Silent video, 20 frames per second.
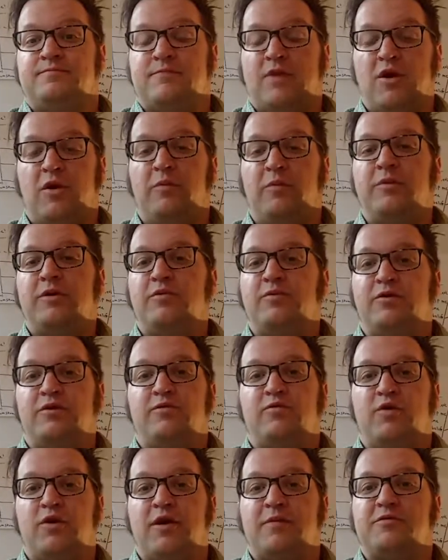help me
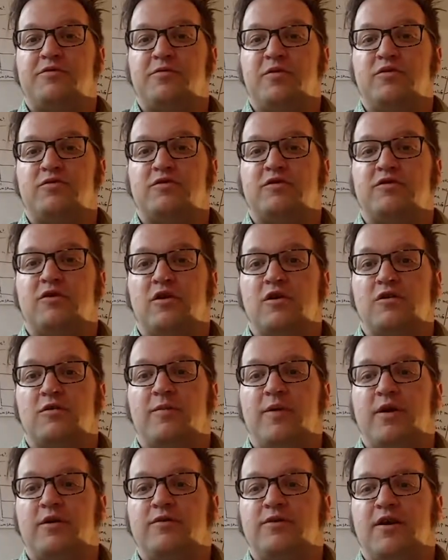with what I'm supposed to talk
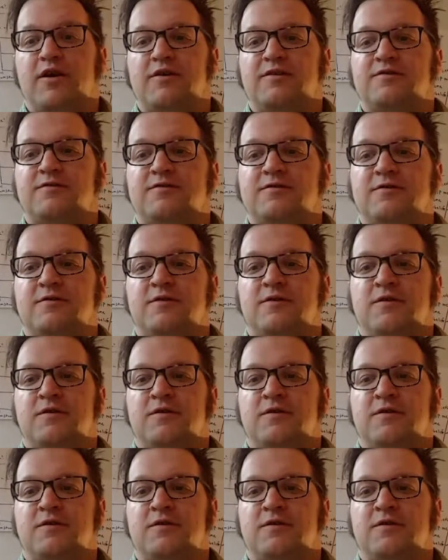about next.